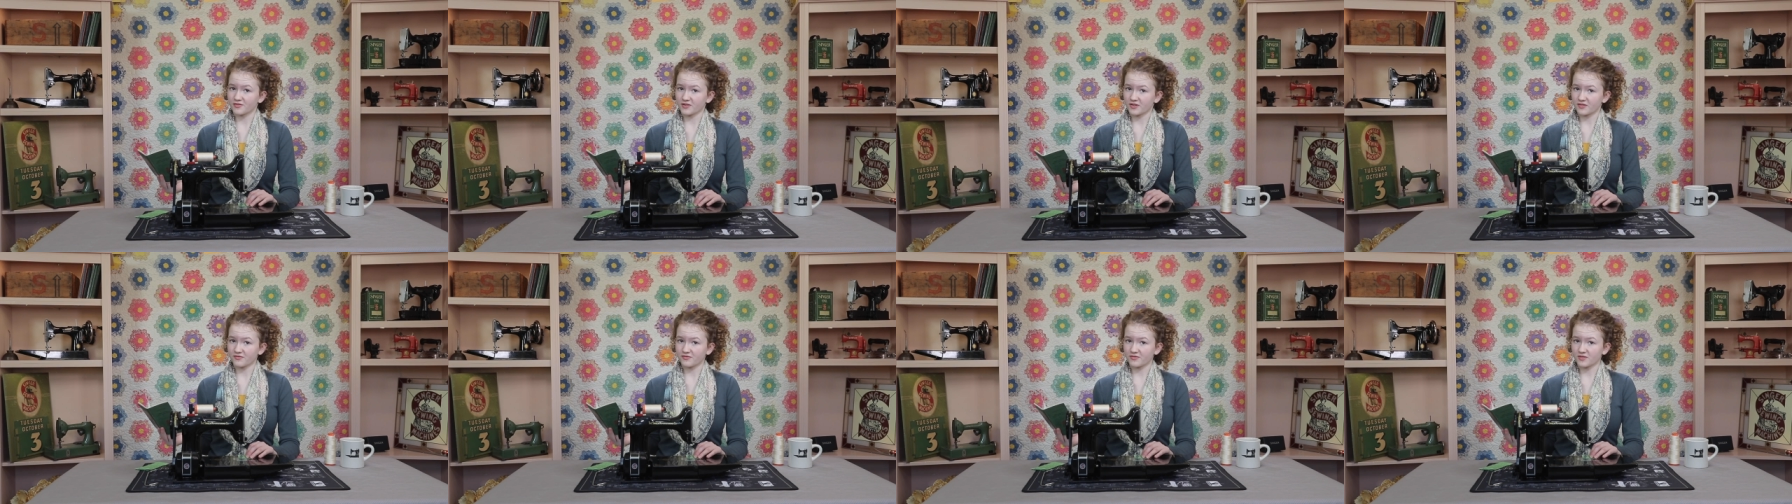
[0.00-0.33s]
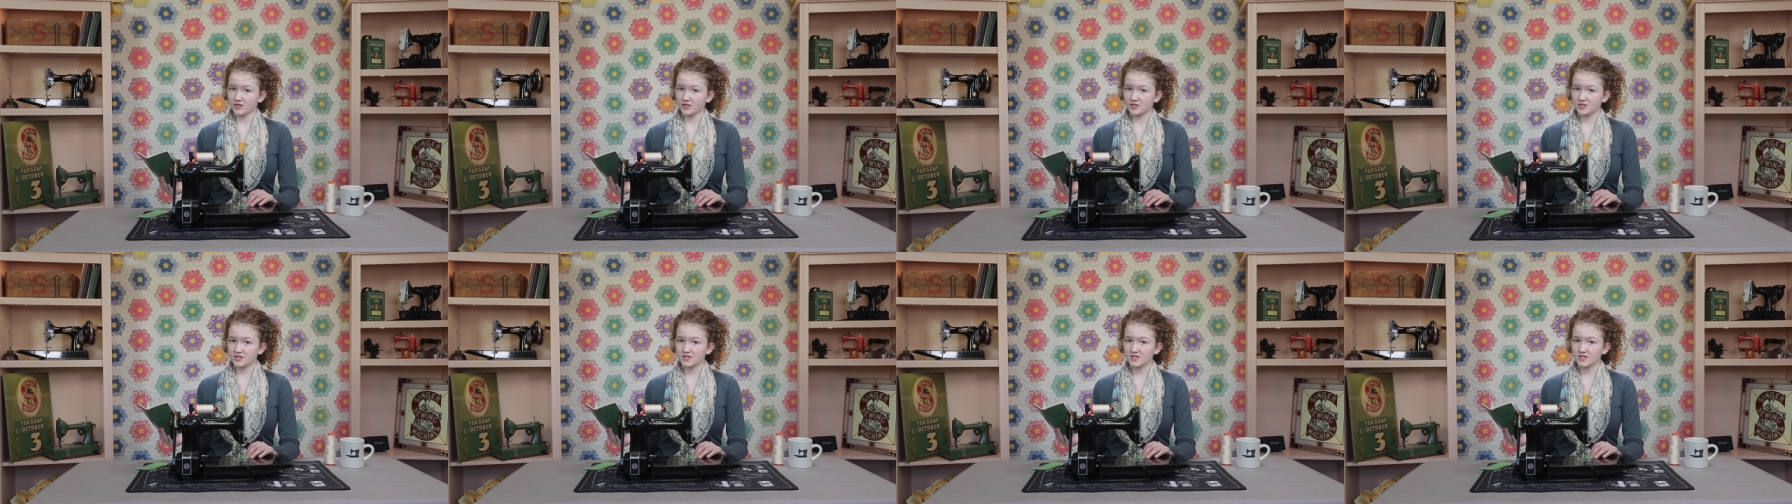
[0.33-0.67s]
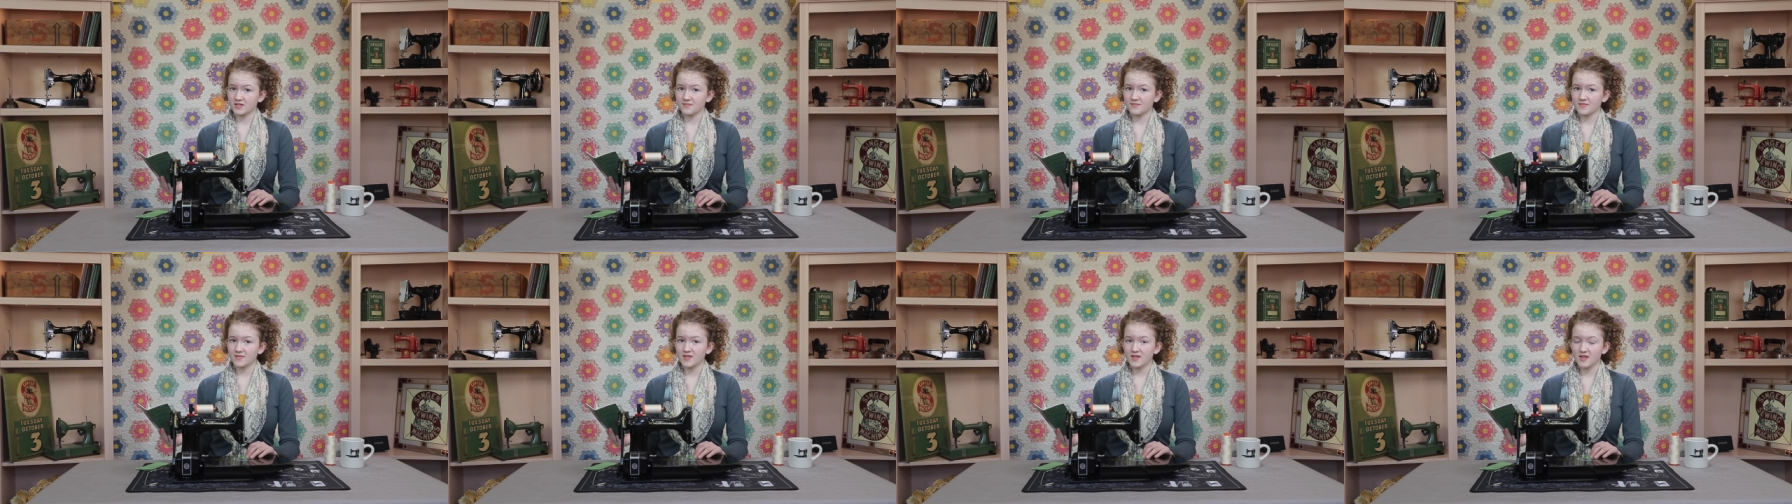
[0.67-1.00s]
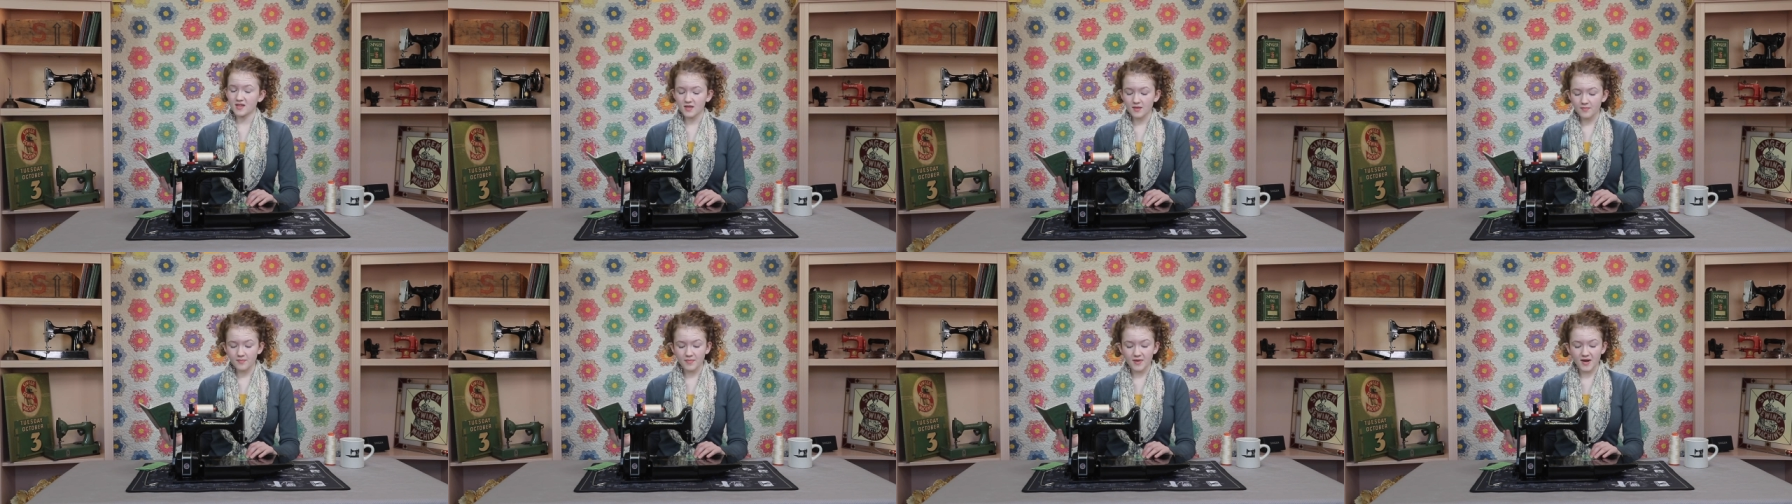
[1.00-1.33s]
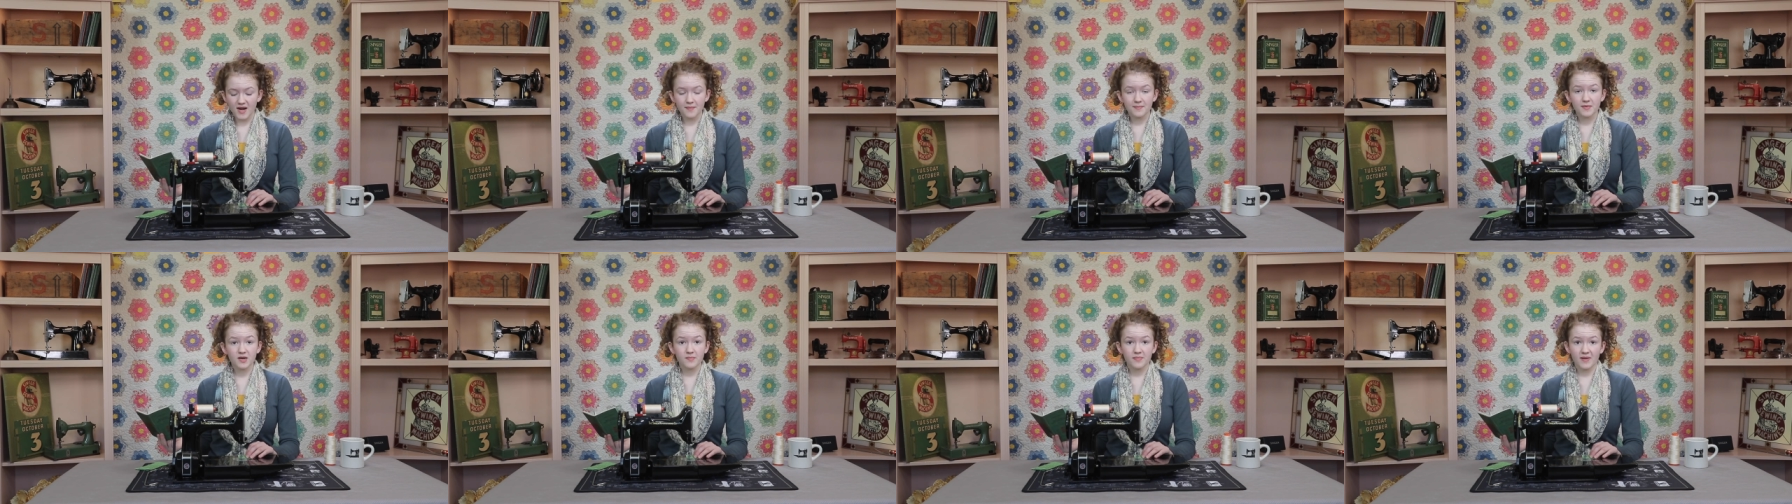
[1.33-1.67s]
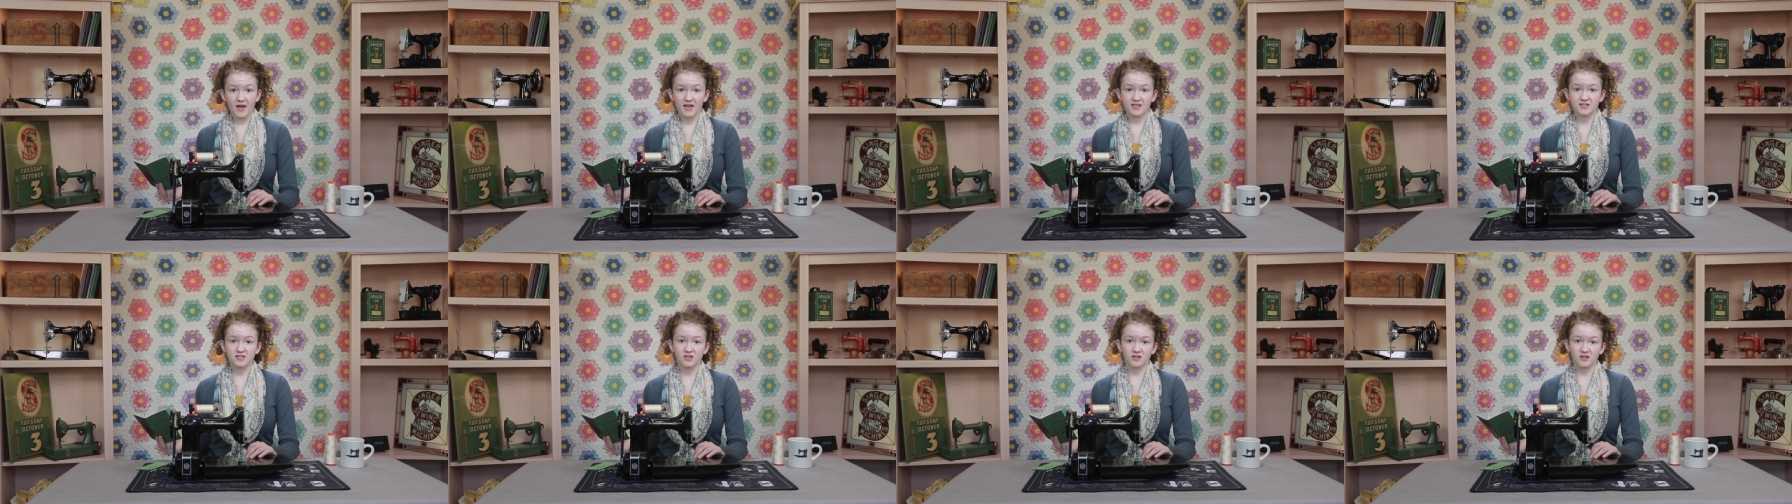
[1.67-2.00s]
foot first, but I'm going to
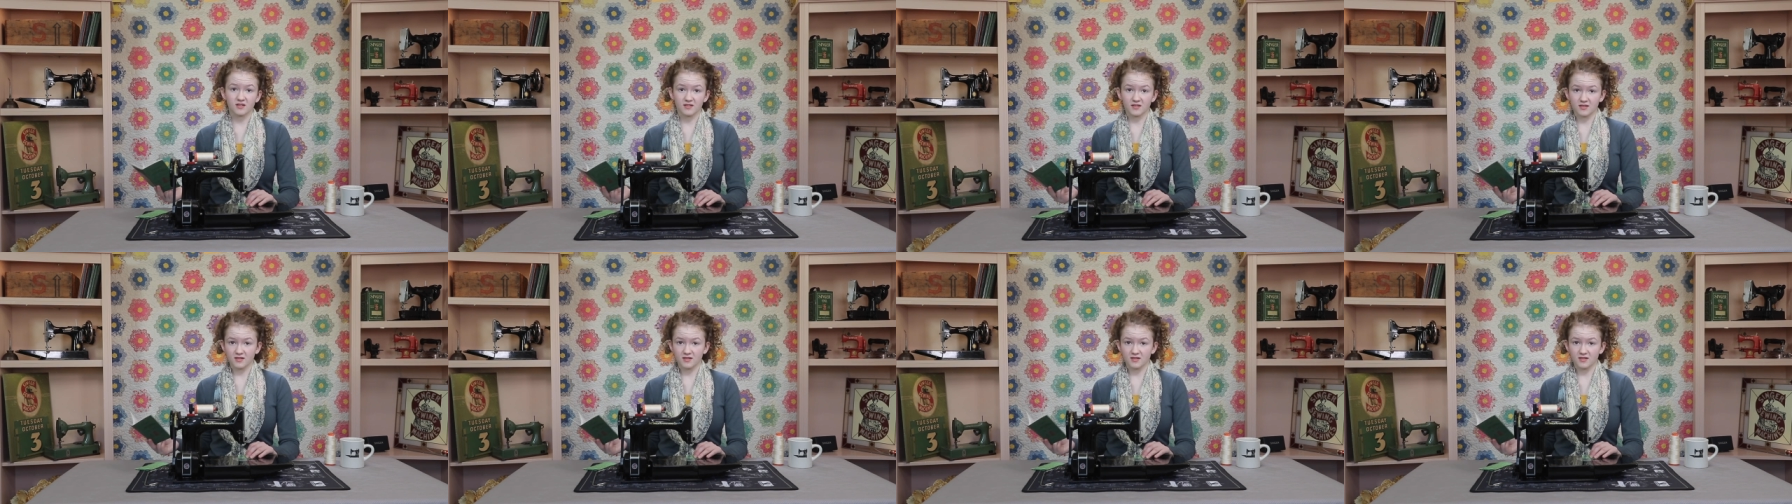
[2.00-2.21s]
pass on a